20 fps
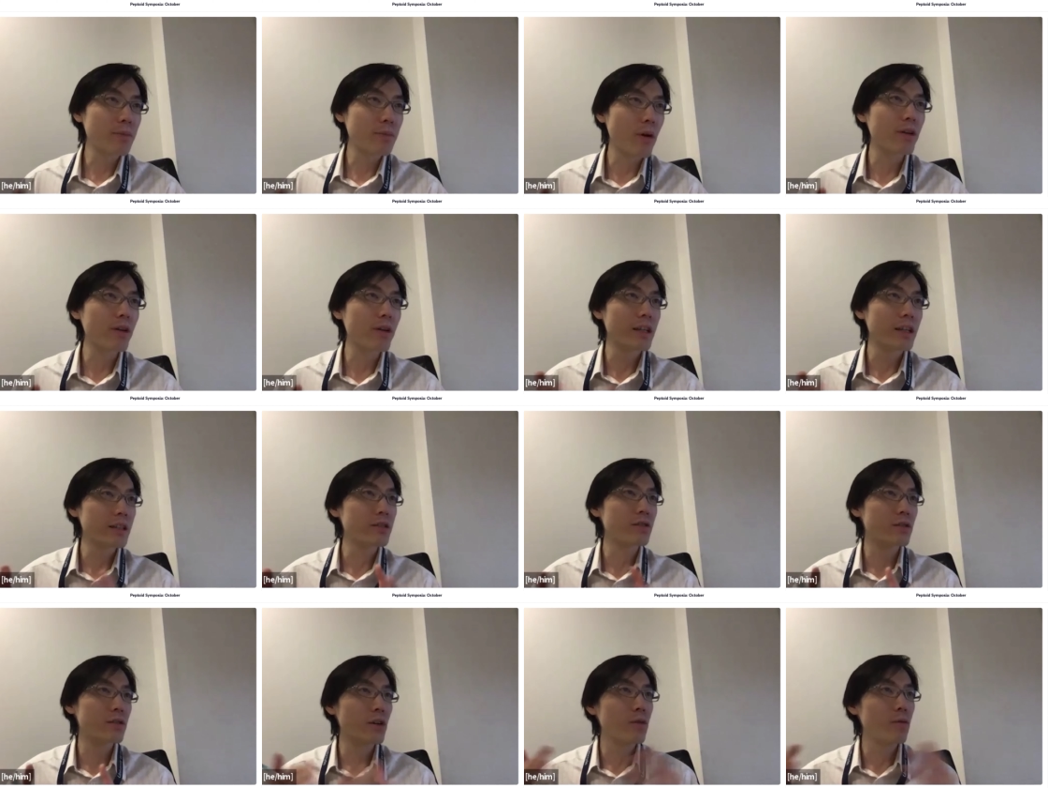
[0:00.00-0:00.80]
point is,
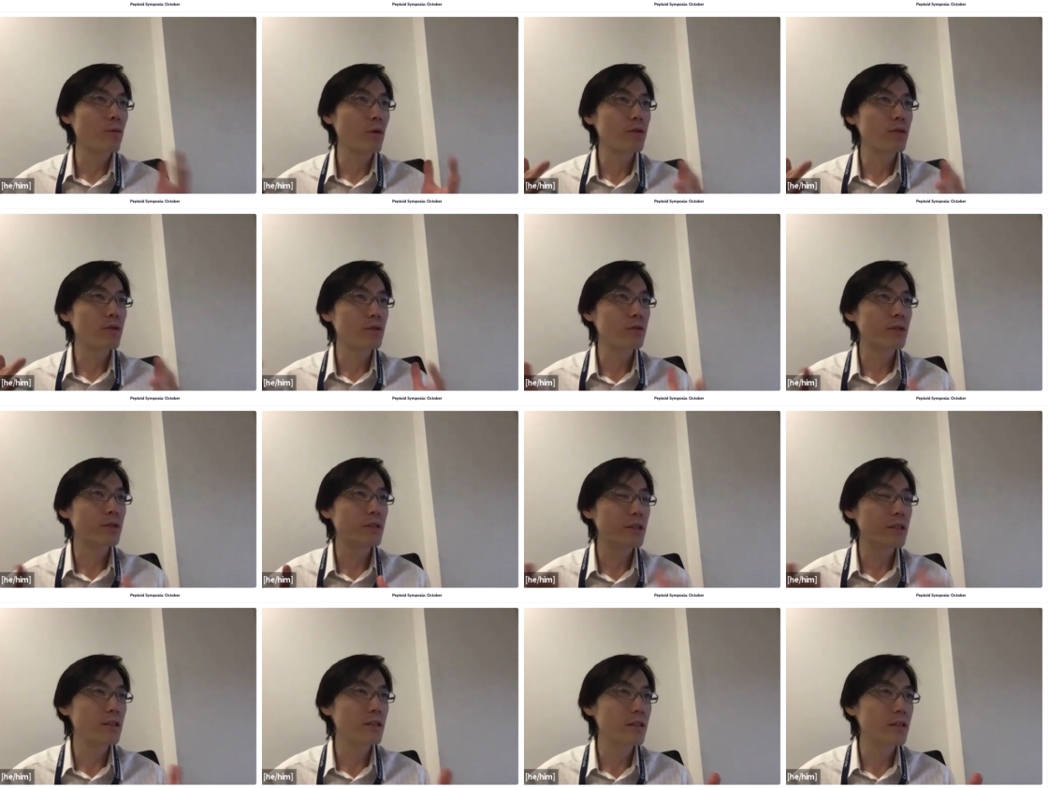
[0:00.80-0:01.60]
you know, what do you
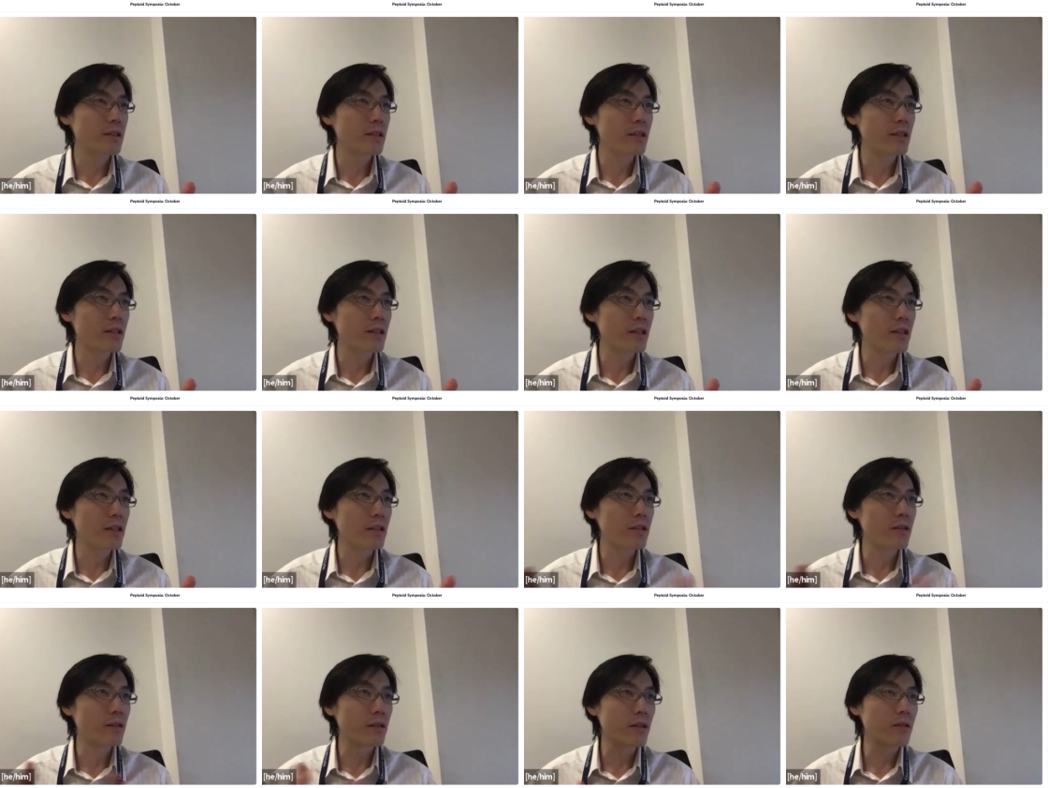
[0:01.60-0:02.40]
see in
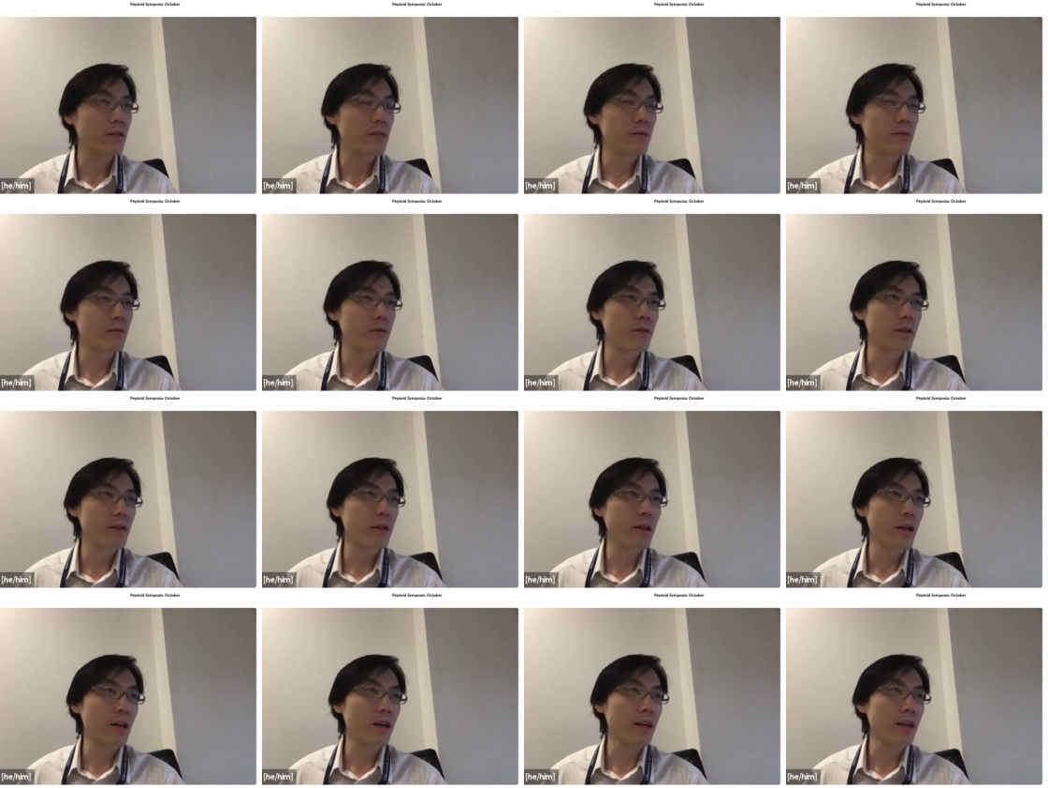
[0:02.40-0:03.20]
the
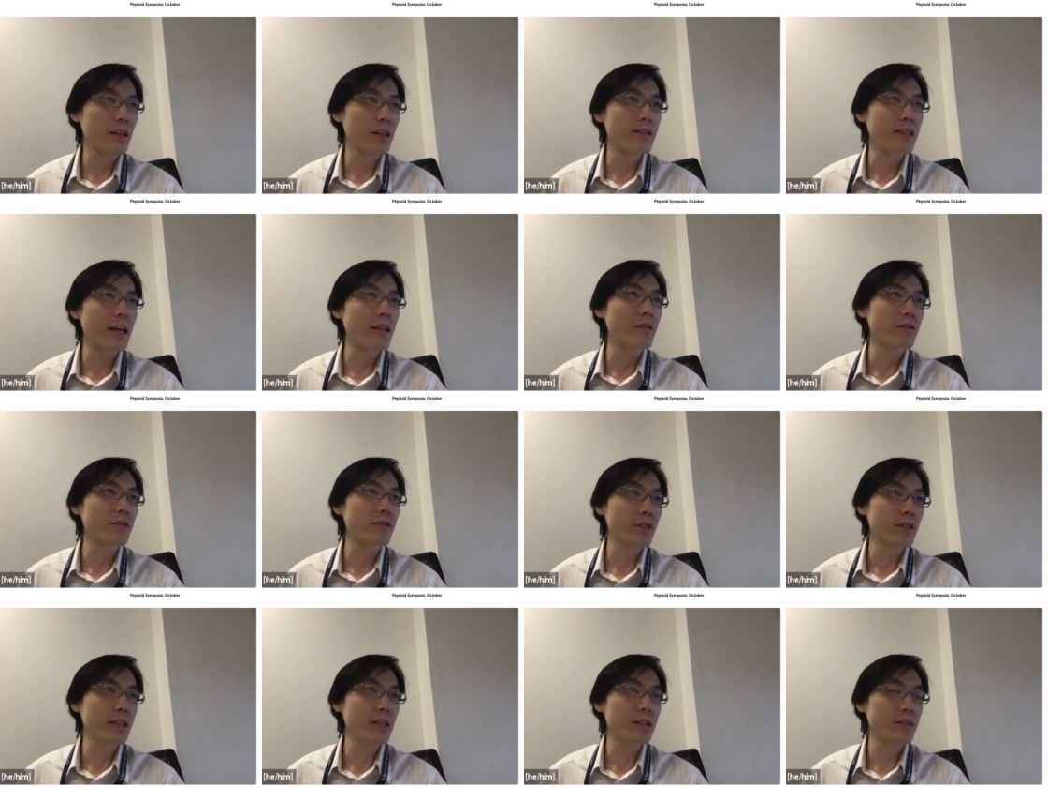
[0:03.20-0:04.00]
uh, in nano
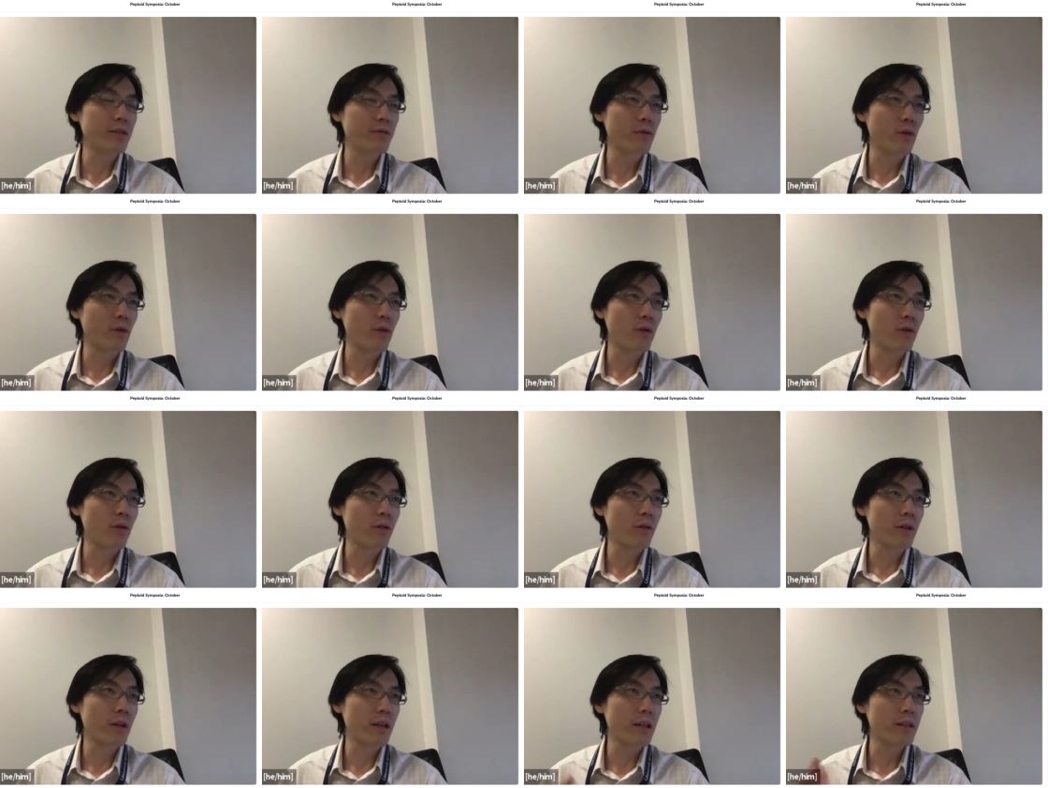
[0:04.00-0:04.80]
sheets
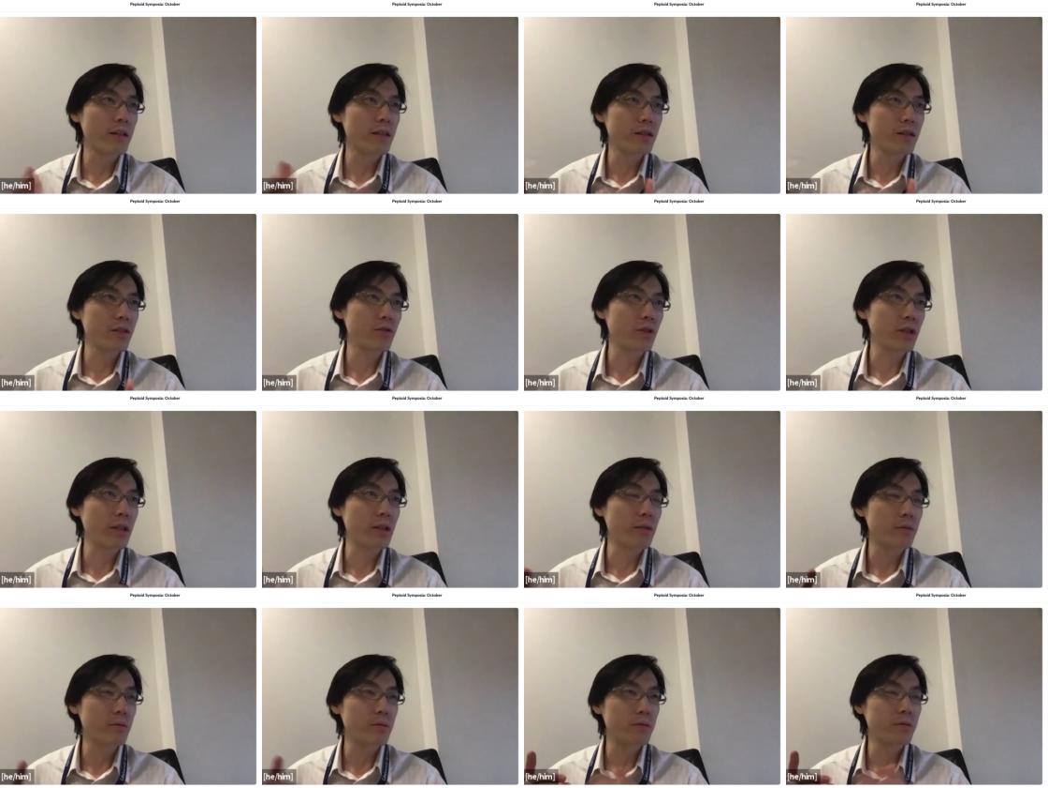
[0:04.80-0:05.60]
for
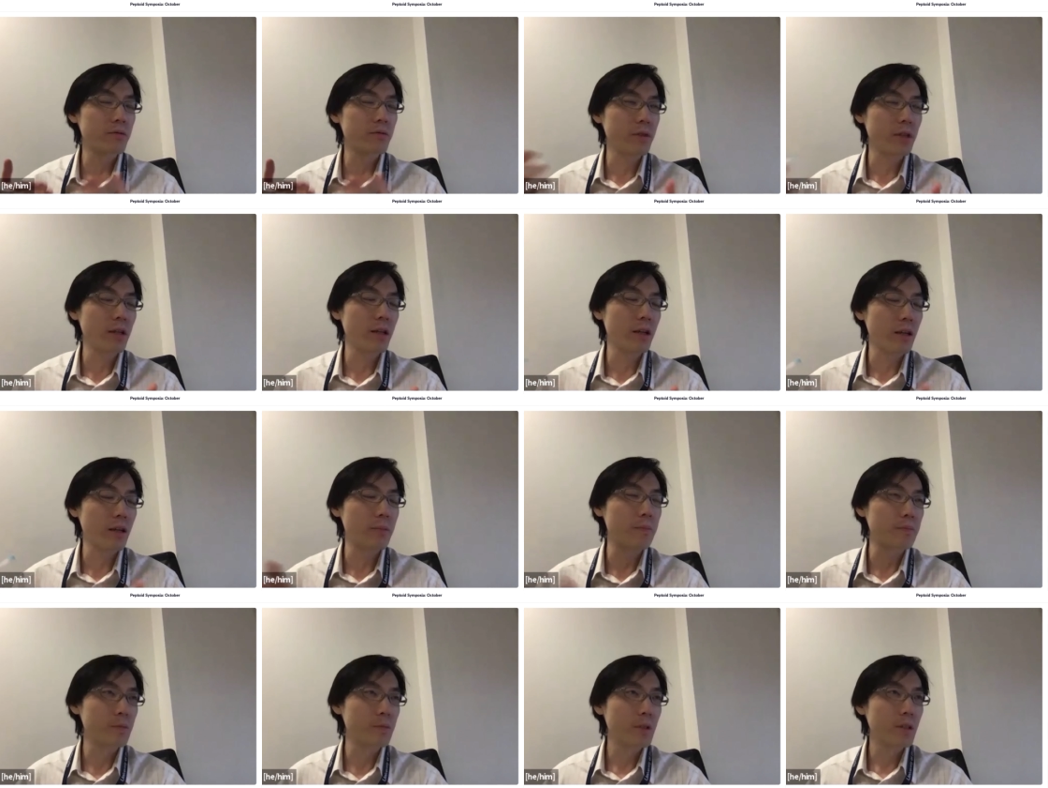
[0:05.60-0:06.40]
industry for,
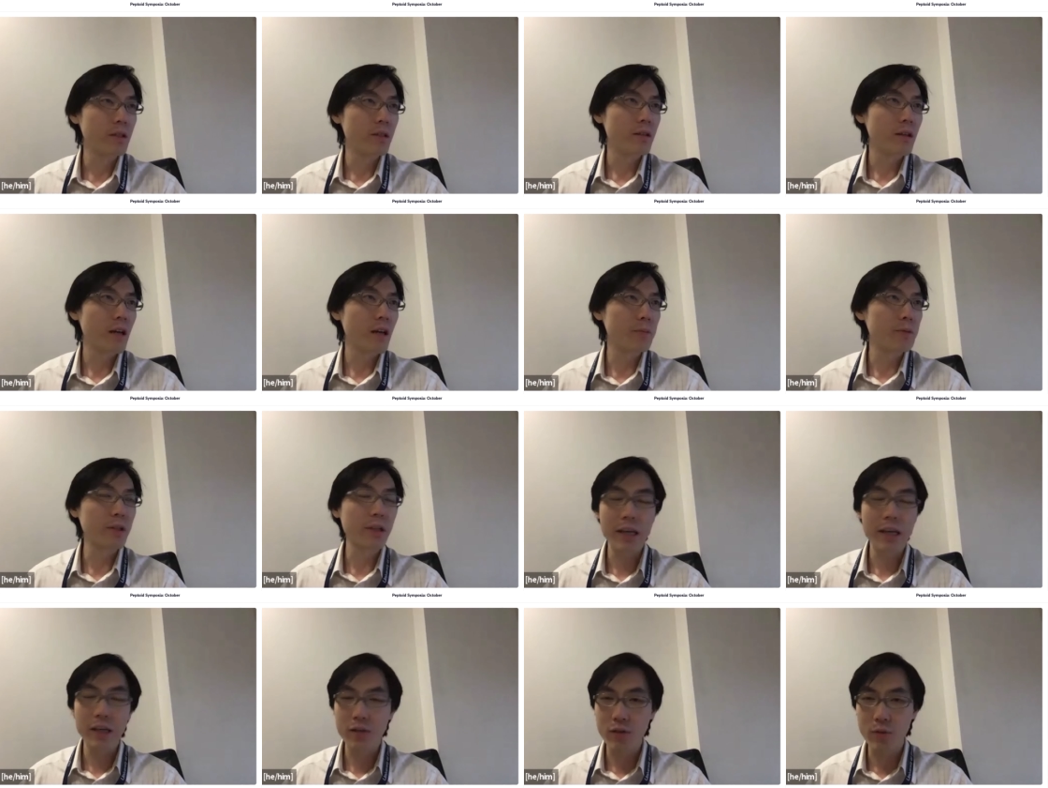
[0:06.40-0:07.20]
um,
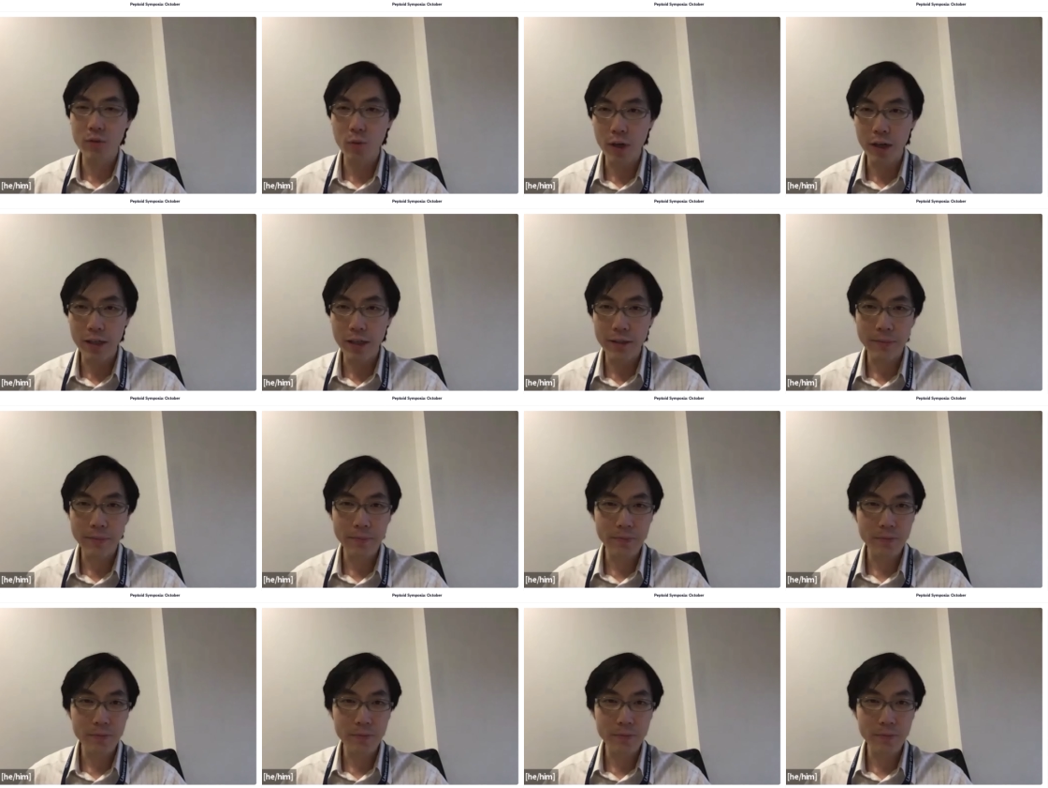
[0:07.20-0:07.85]
application wise?